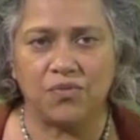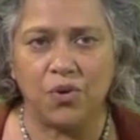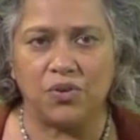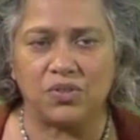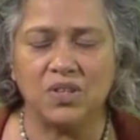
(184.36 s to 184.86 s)

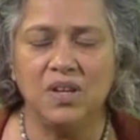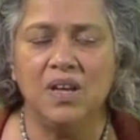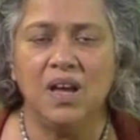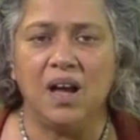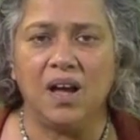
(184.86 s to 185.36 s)
divorce,
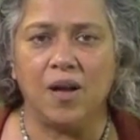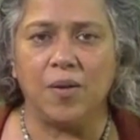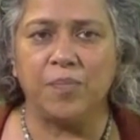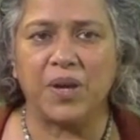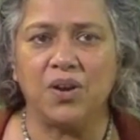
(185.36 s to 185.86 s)

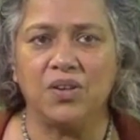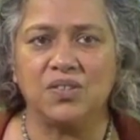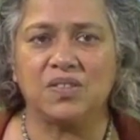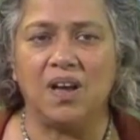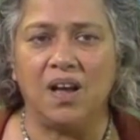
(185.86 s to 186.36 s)
uh,
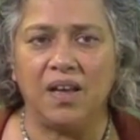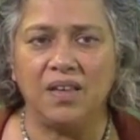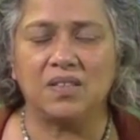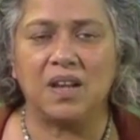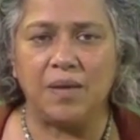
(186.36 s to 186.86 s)
because uh,
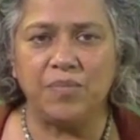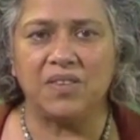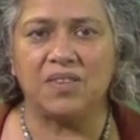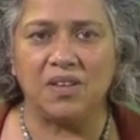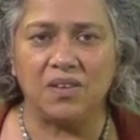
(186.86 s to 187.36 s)
it's claimed
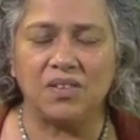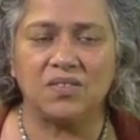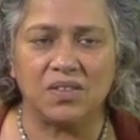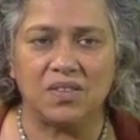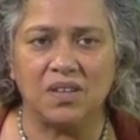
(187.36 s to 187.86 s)
that the,
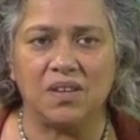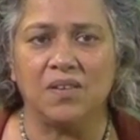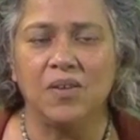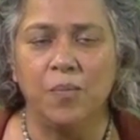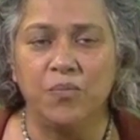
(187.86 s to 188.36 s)

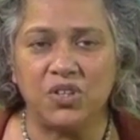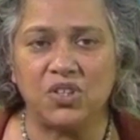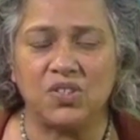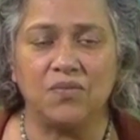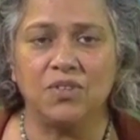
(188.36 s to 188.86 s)
the
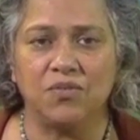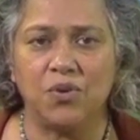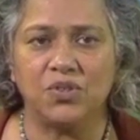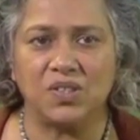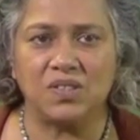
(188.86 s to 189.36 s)
British civil
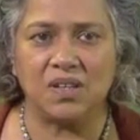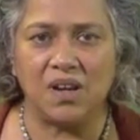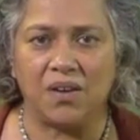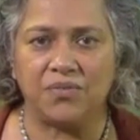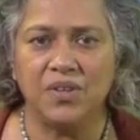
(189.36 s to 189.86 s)
divorce isn't
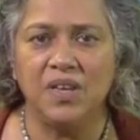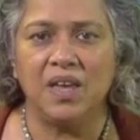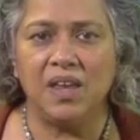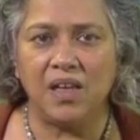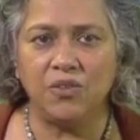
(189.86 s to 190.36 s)
enough.
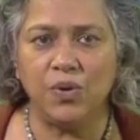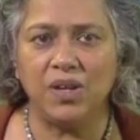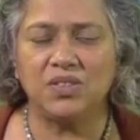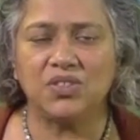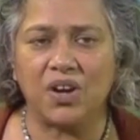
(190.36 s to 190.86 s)
Okay. In other
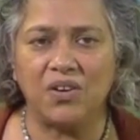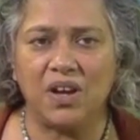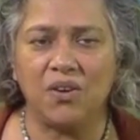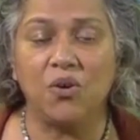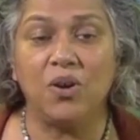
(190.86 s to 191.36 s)
words,
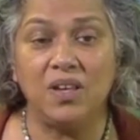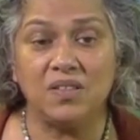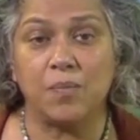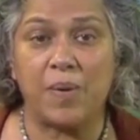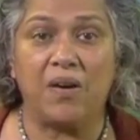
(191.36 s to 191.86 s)
Sharia law
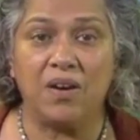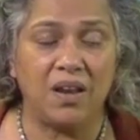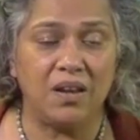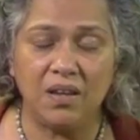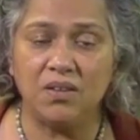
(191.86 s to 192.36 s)
is a
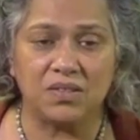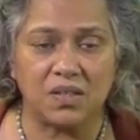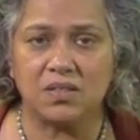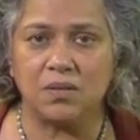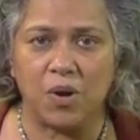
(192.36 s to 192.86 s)
parallel legal
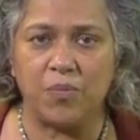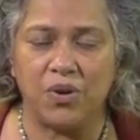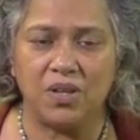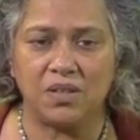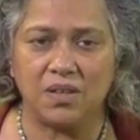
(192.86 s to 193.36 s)
system
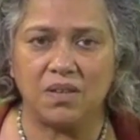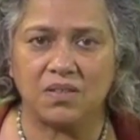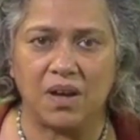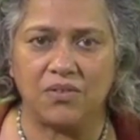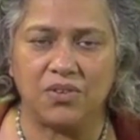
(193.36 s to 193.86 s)
operating in
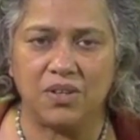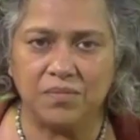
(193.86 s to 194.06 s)
this country.